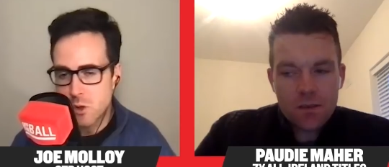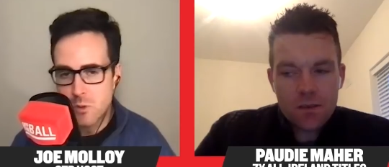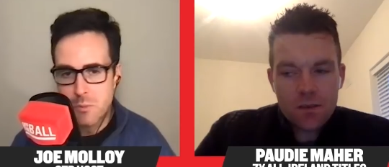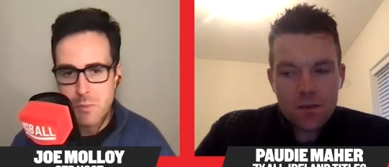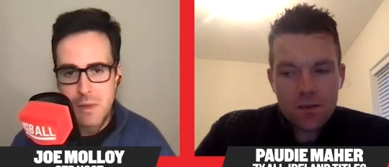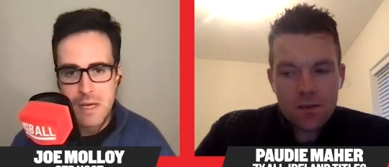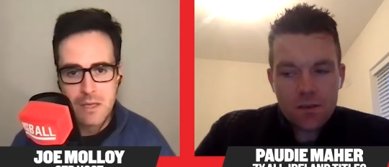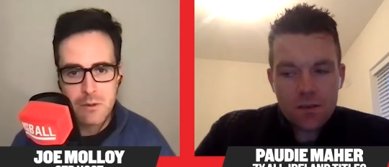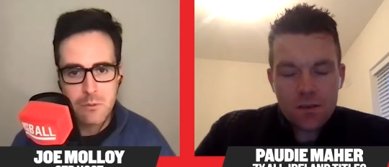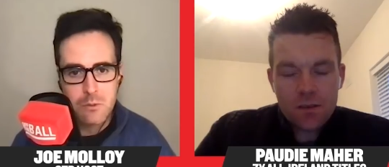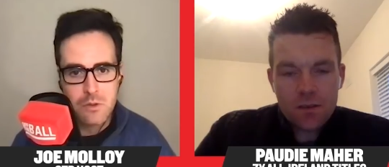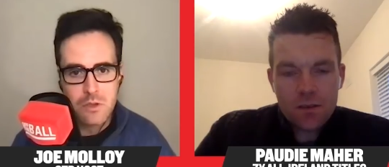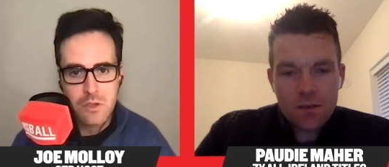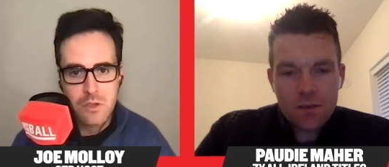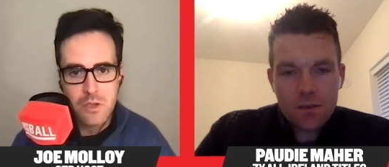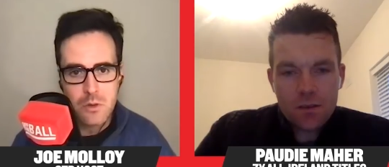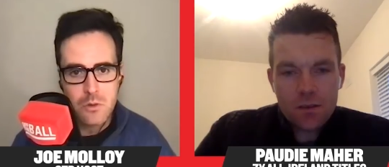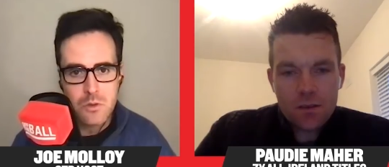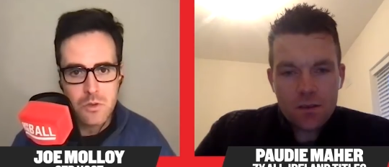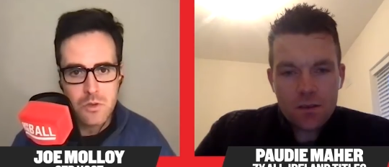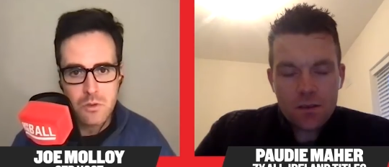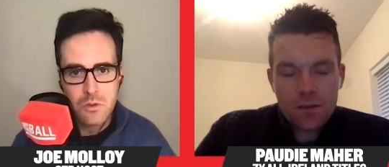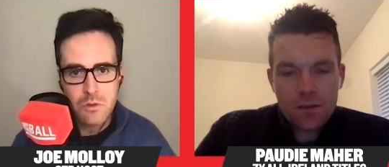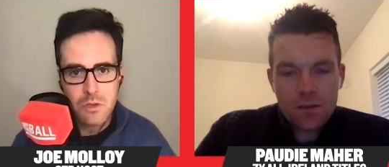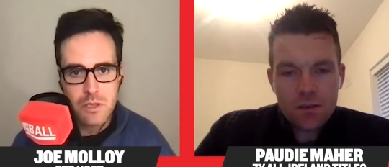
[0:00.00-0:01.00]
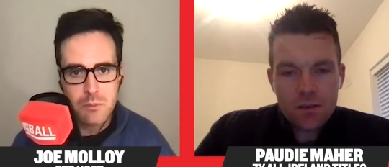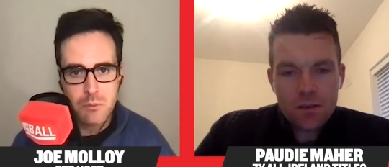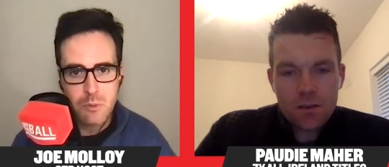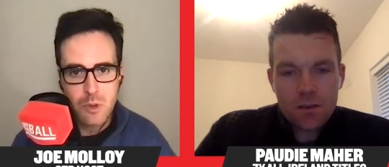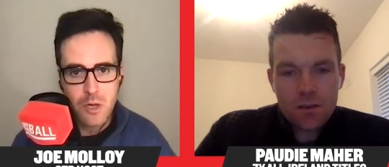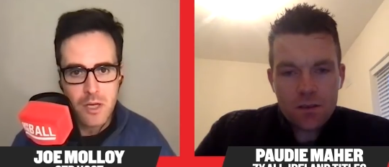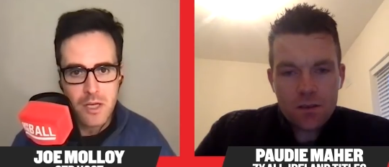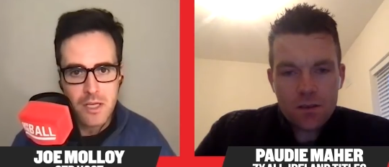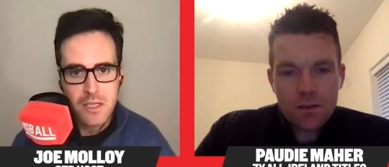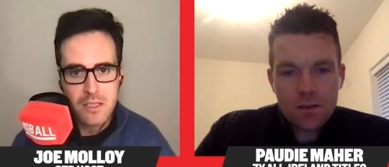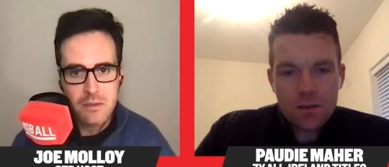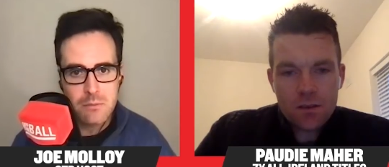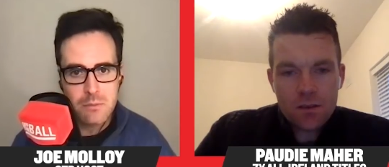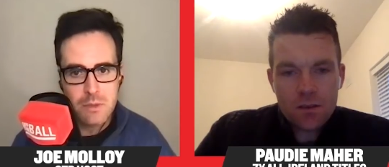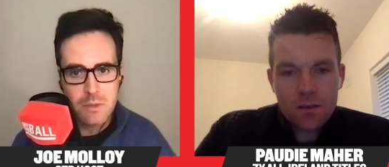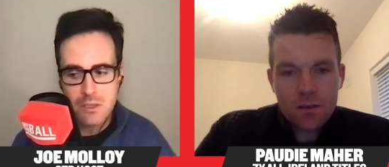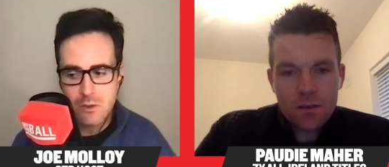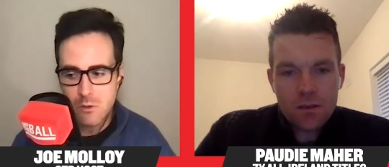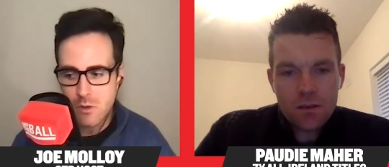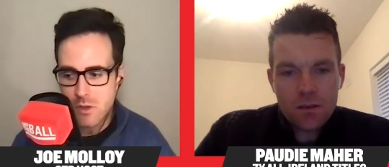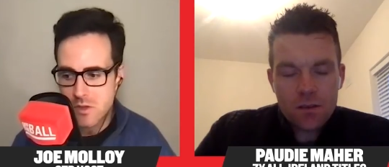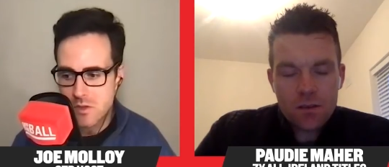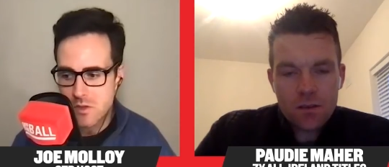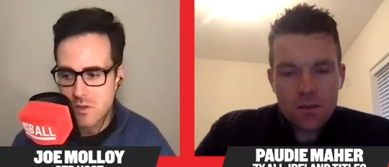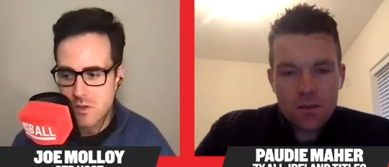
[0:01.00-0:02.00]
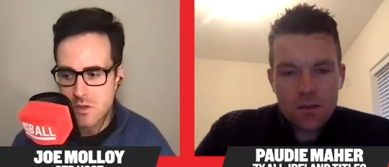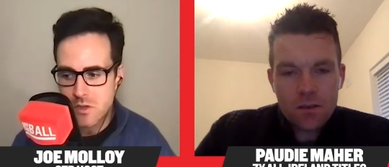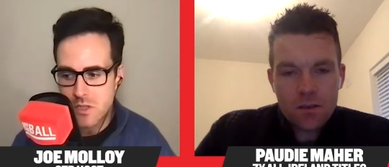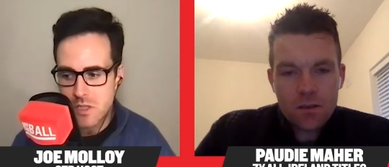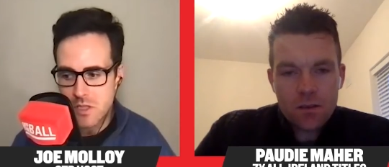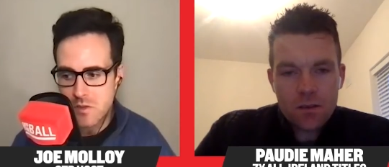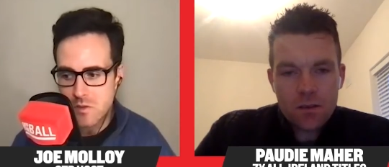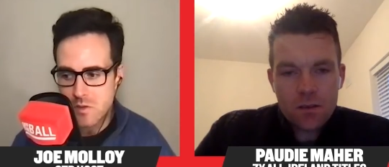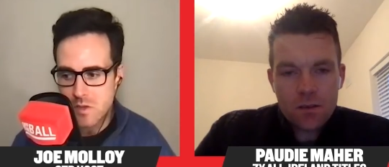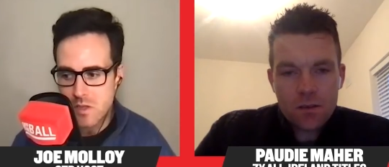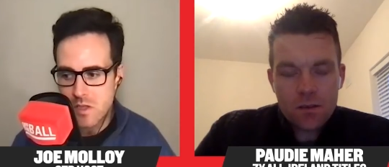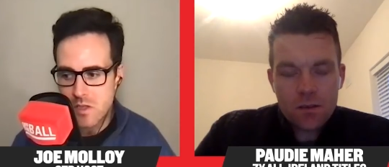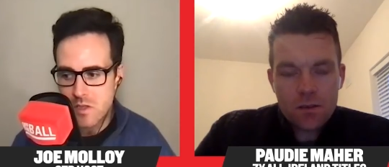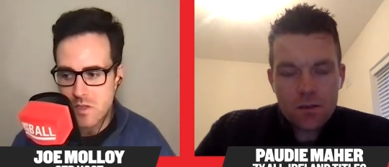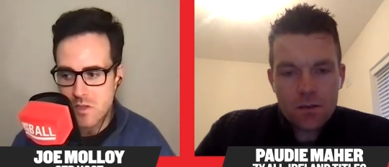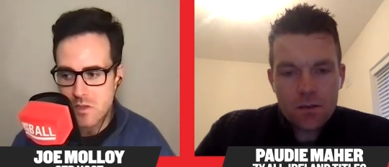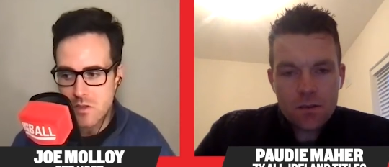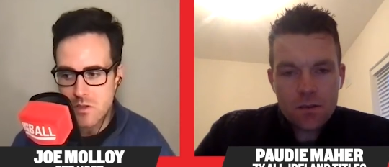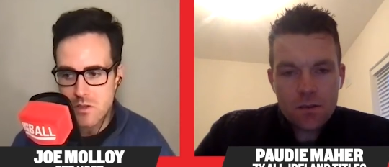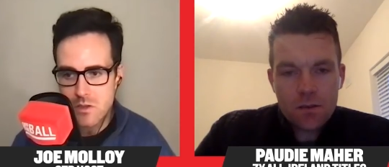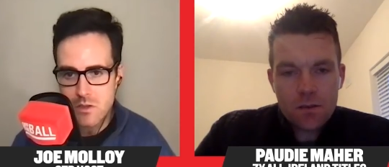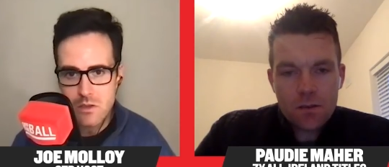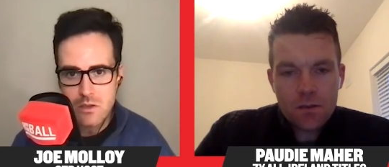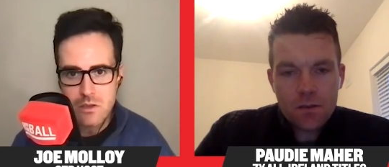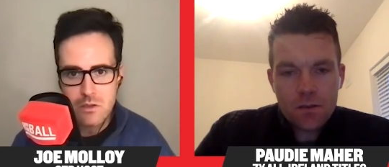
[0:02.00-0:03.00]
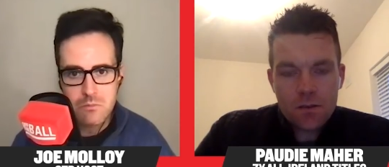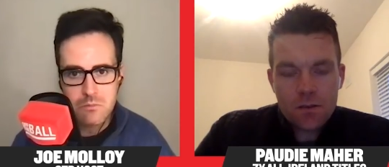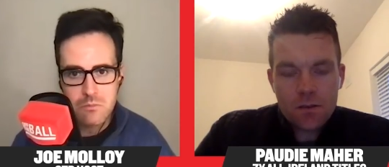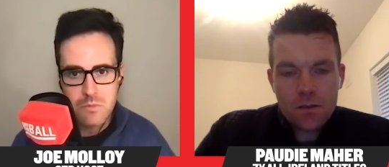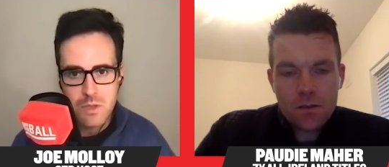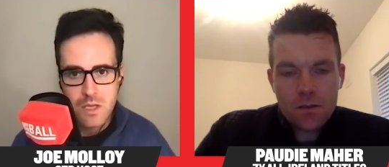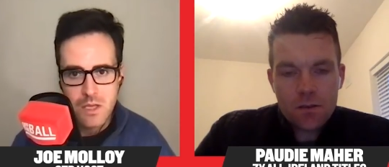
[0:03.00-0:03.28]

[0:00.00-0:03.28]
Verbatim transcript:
Speaker 1: look back with a huge degree of pride. I mean, across 13 seasons to